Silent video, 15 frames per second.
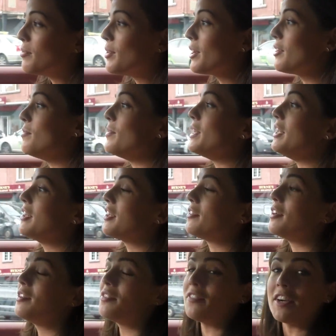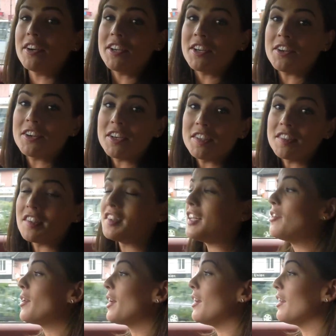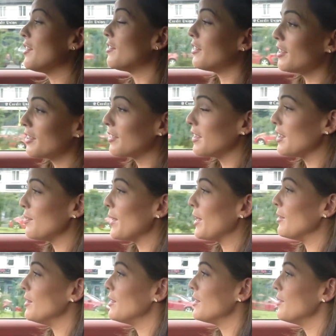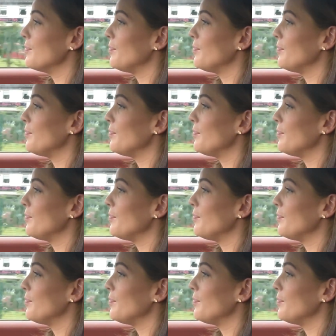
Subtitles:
a modern Mini, so I was very curious to see what all the fuss was about.